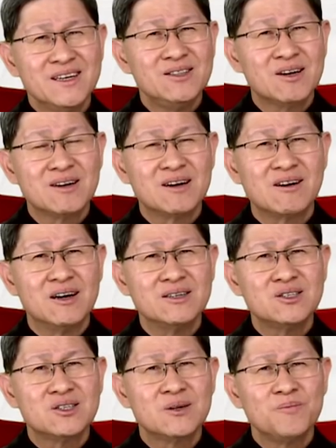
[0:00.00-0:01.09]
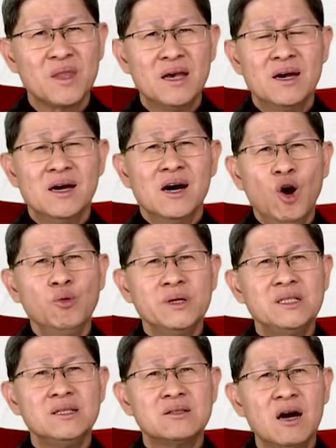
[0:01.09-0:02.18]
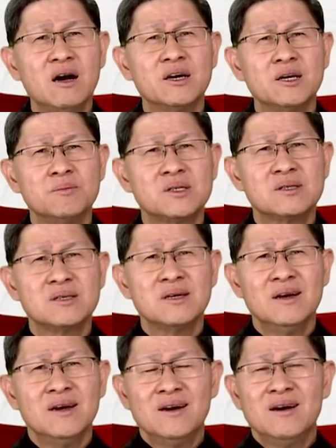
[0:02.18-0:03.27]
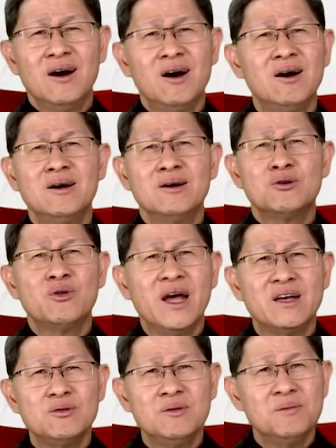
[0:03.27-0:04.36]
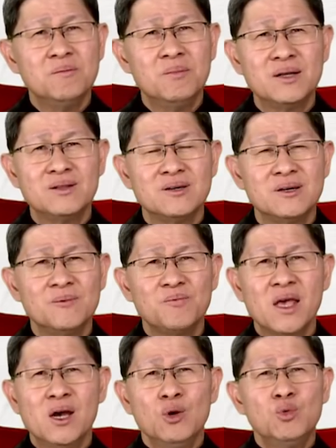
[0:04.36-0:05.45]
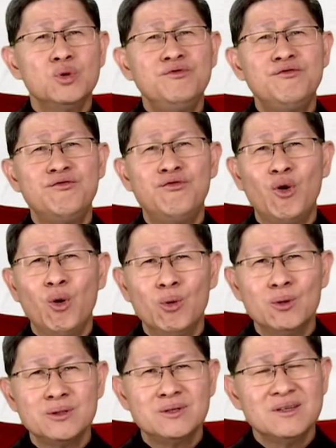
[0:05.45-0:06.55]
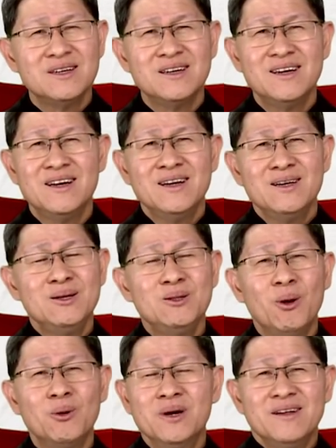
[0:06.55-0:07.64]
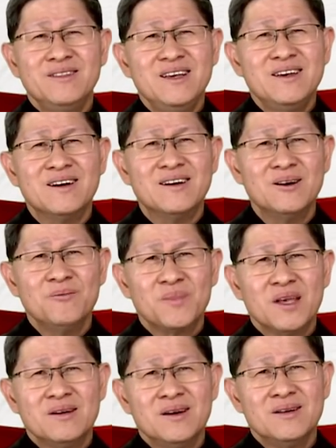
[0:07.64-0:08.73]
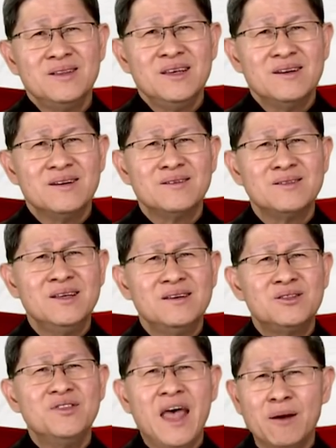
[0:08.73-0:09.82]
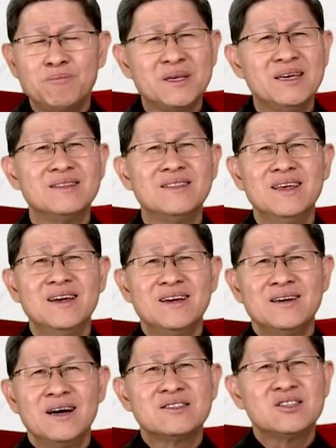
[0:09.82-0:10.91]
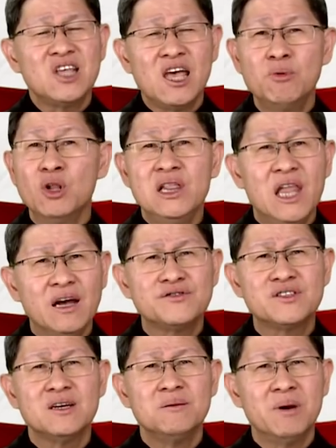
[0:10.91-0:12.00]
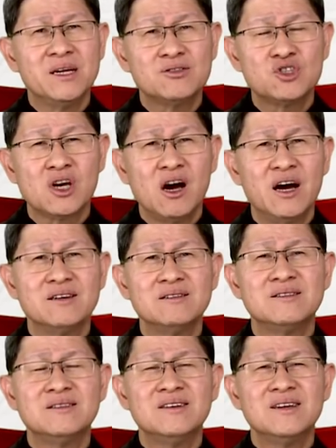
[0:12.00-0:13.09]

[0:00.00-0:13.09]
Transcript: in the garage? How many times a grandmother would fold, you know, the napkin, a table left by a child?